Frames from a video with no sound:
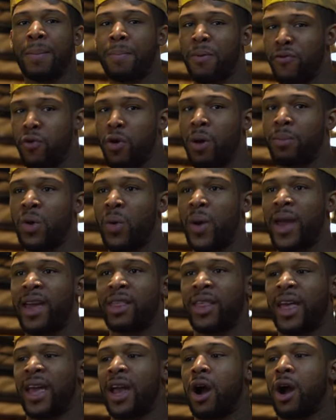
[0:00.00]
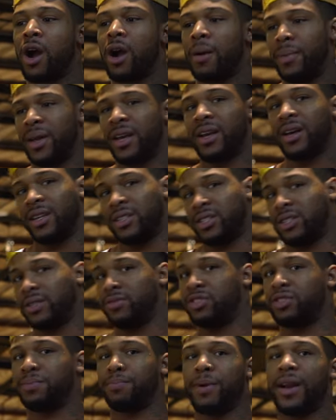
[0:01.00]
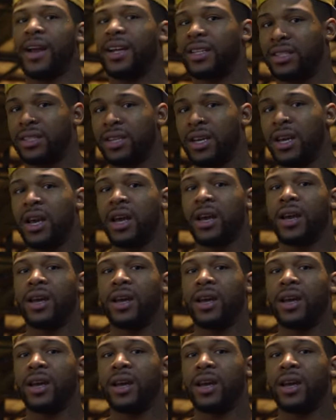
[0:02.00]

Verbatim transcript: they perform the way they are because of sprints.